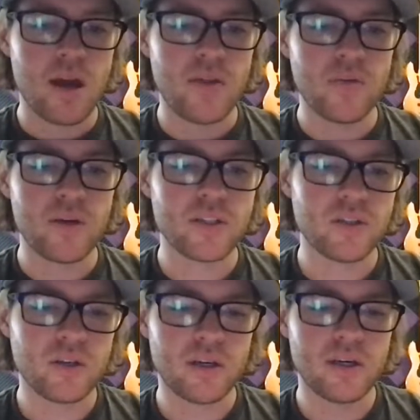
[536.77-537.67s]
And the
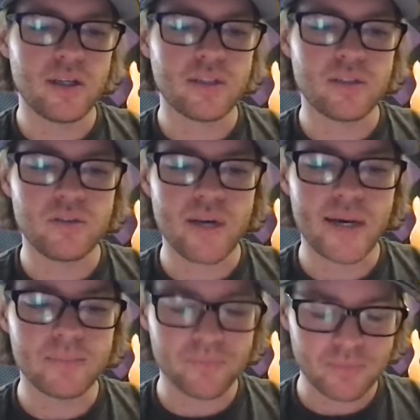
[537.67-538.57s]
reason you're going to need to do
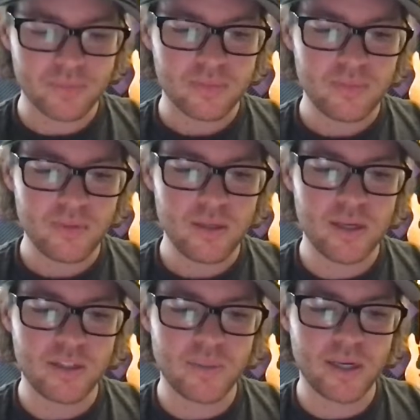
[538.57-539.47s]
that
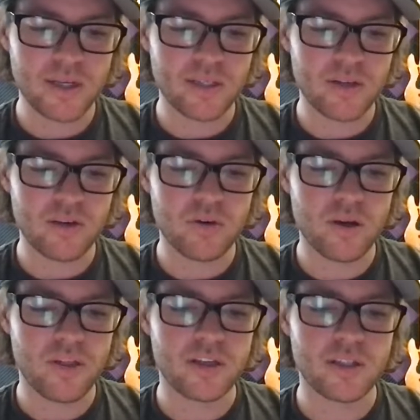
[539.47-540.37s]
is because in the
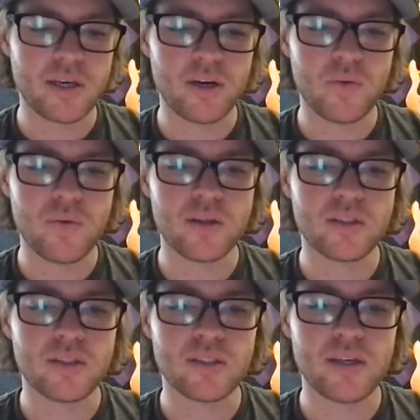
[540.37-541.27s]
Google Authenticator, we
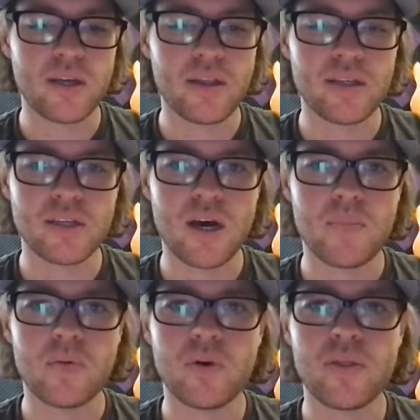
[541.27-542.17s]
want to sync these
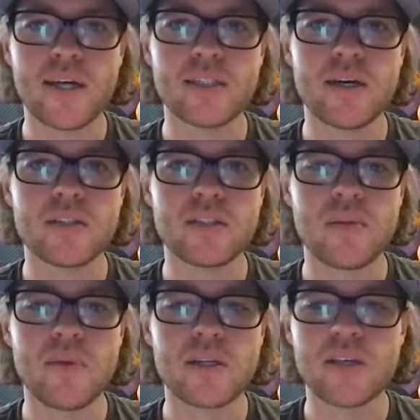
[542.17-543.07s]
up. And what that does
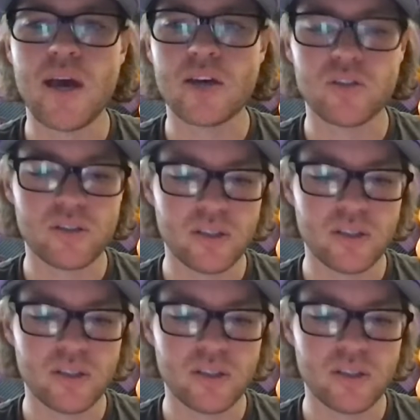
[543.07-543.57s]
is it makes it extra